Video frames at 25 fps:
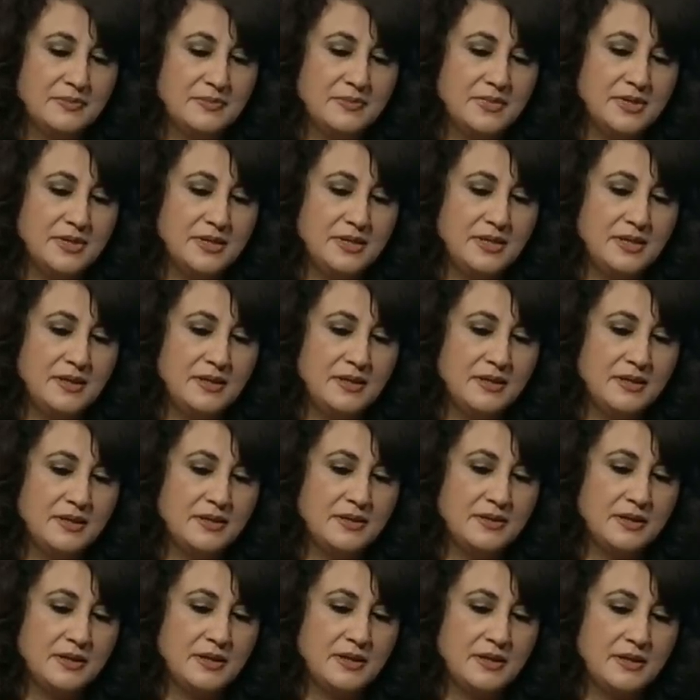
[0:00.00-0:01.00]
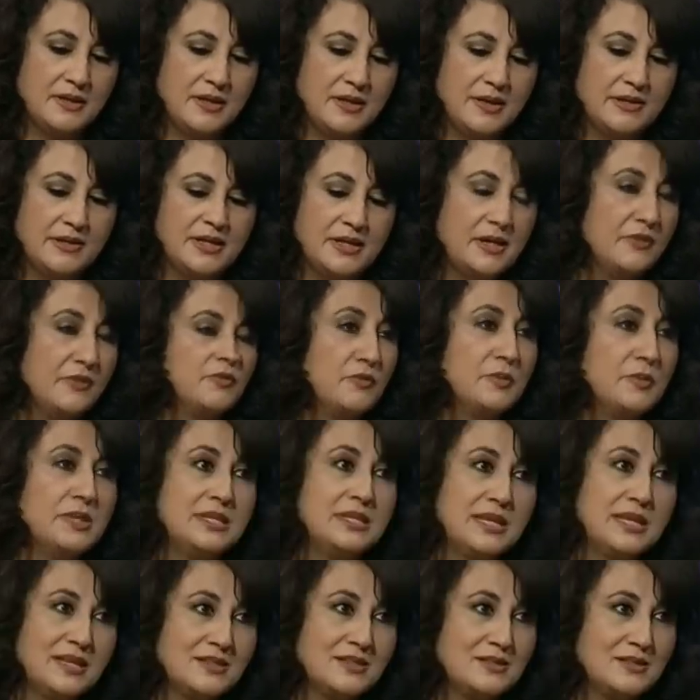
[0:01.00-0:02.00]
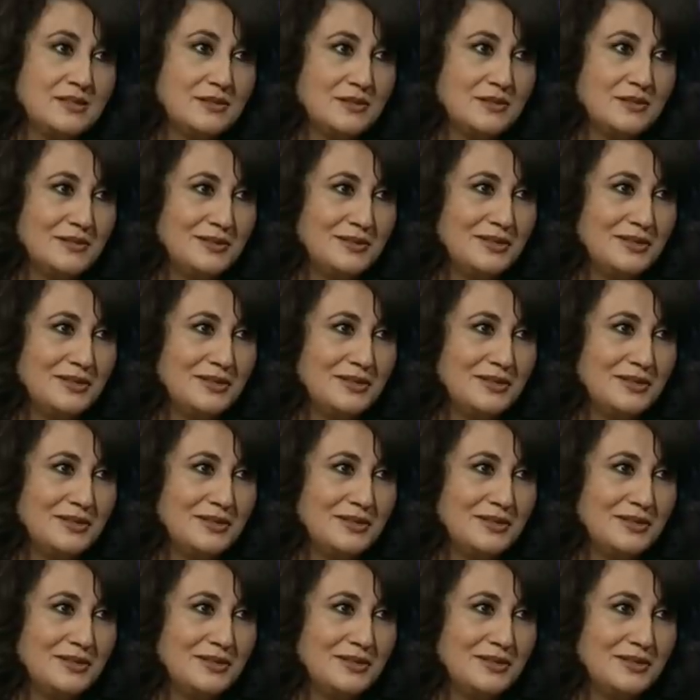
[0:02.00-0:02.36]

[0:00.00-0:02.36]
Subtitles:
The current government has